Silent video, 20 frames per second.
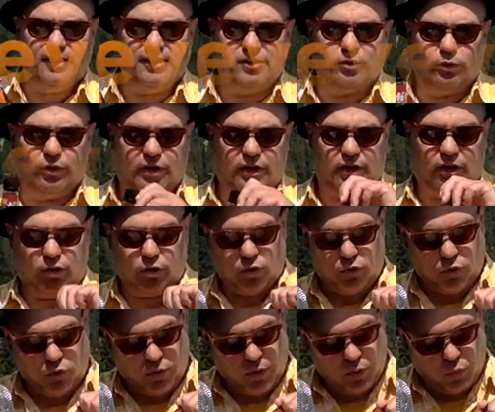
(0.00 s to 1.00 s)
so we're gonna
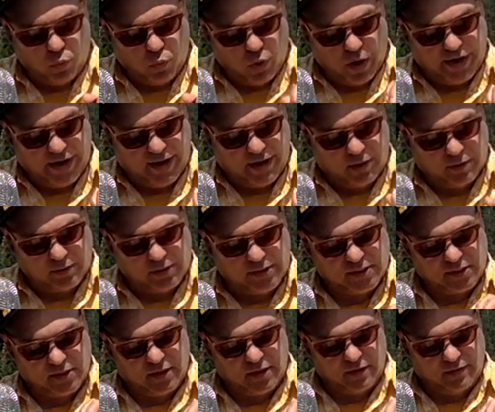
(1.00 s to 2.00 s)
go 1
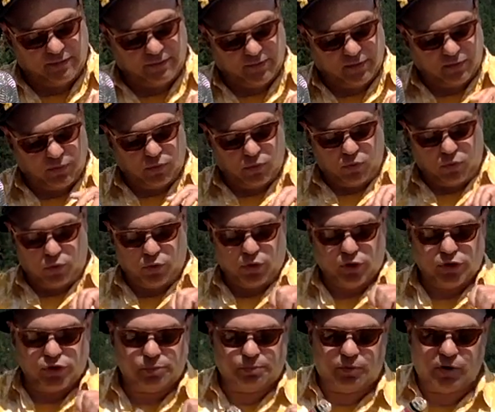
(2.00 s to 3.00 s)
ounce of
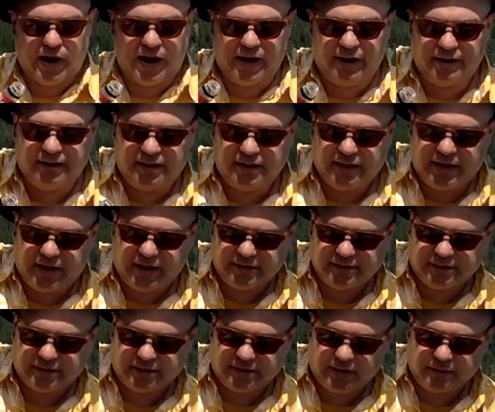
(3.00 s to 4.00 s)
orange brandy
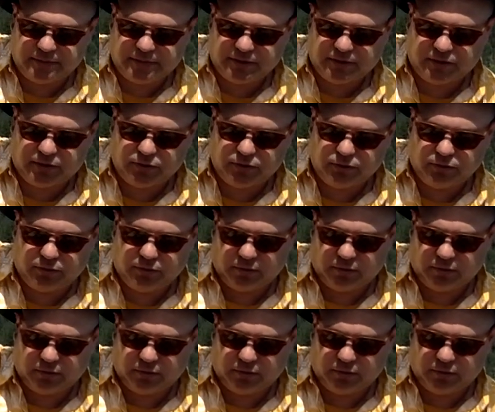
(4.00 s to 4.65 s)
as a substitute.